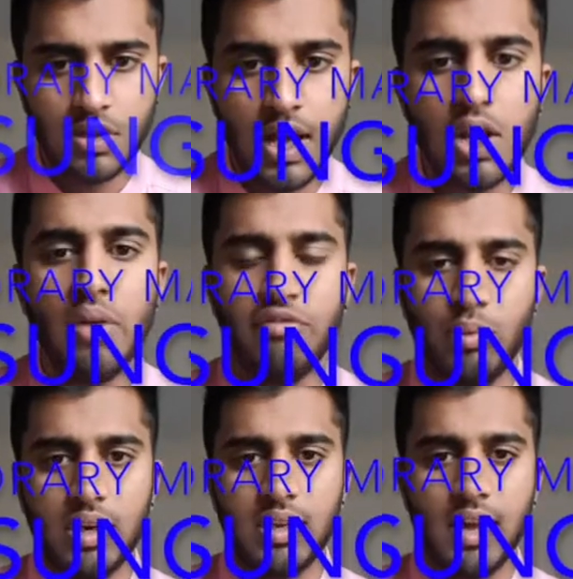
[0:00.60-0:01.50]
Hello
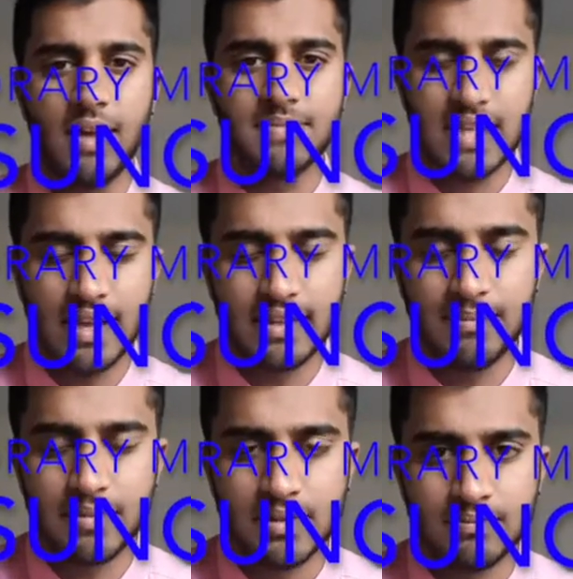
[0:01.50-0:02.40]
everyone, I'm Saideep.
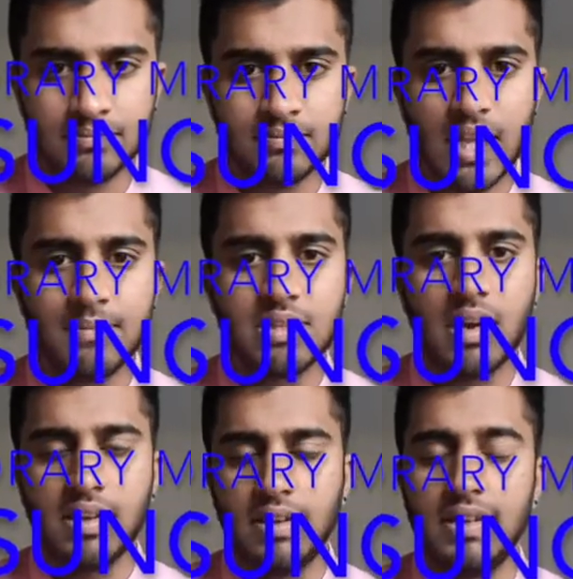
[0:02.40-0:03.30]
I'm
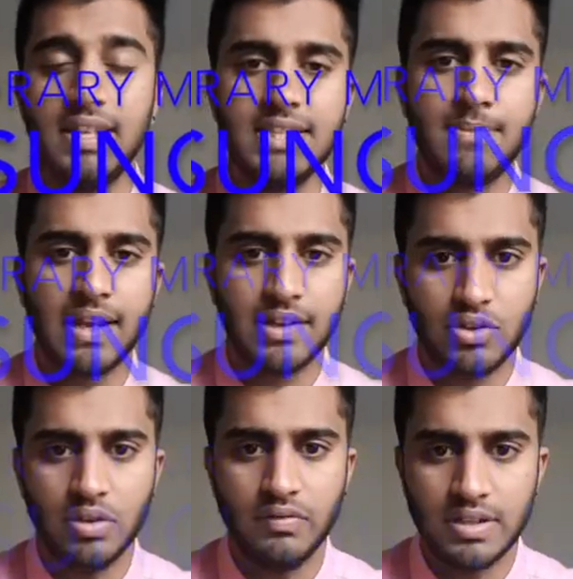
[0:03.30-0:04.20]
studying in Leeds Beckett
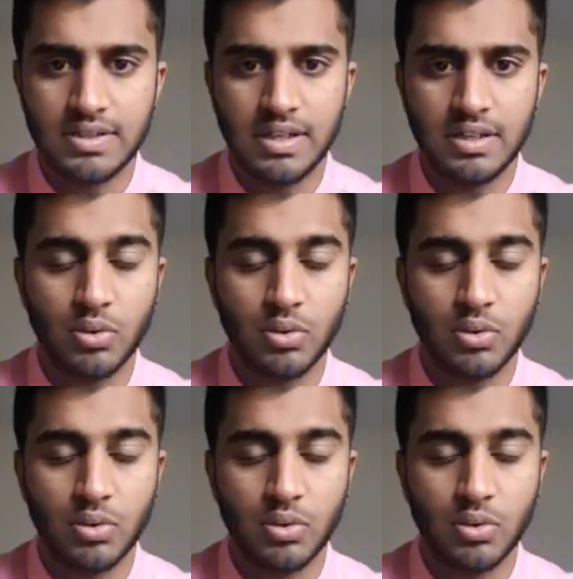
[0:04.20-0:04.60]
University